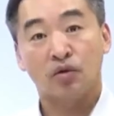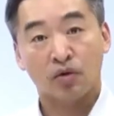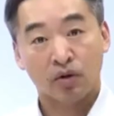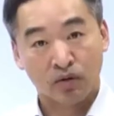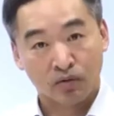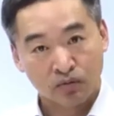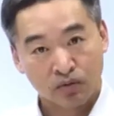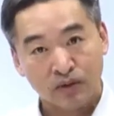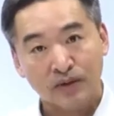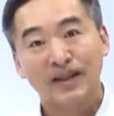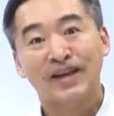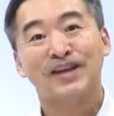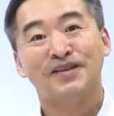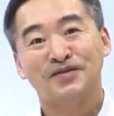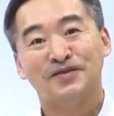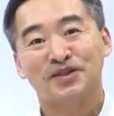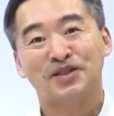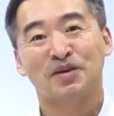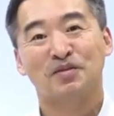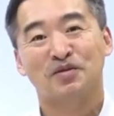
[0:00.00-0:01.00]
or it
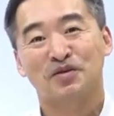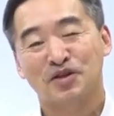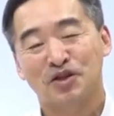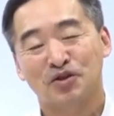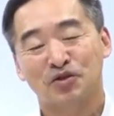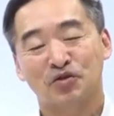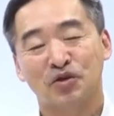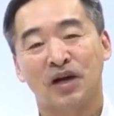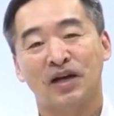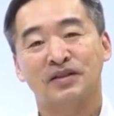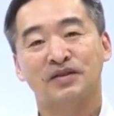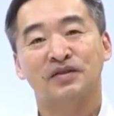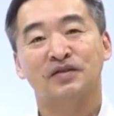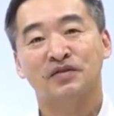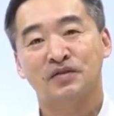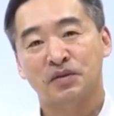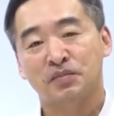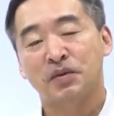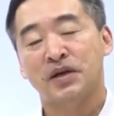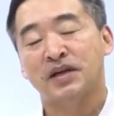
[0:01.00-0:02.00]
relieves some of the stress of
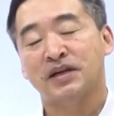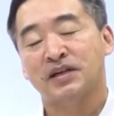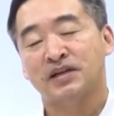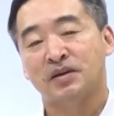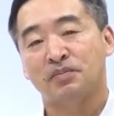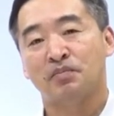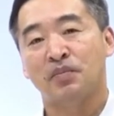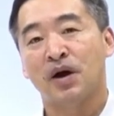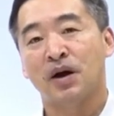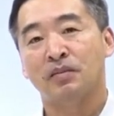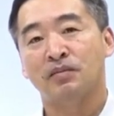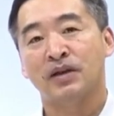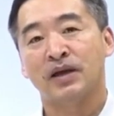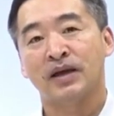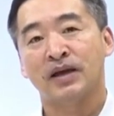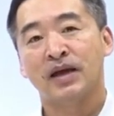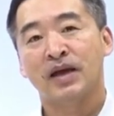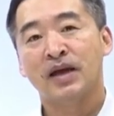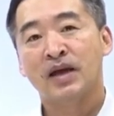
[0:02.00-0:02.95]
speaking in public.